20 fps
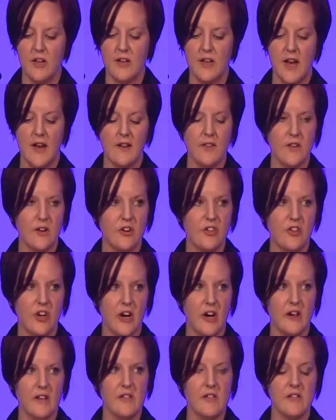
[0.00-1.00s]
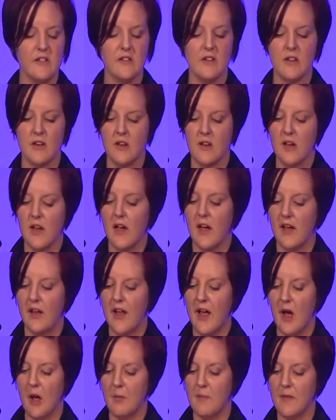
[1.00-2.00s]
gain their trust,
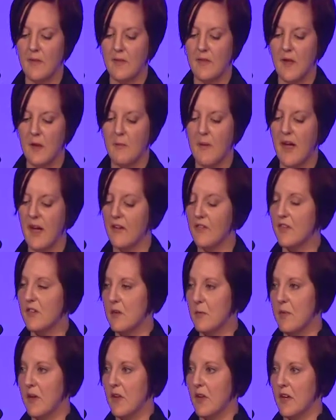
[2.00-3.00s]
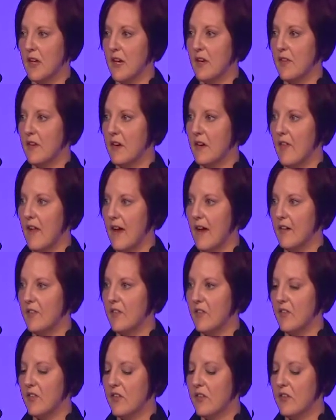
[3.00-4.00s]
and help them have stability in their
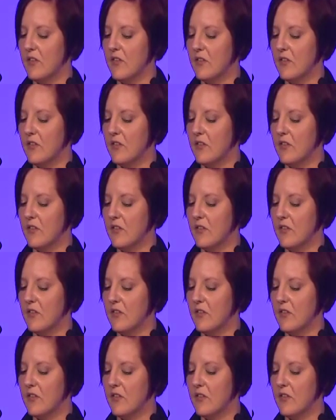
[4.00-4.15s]
lives.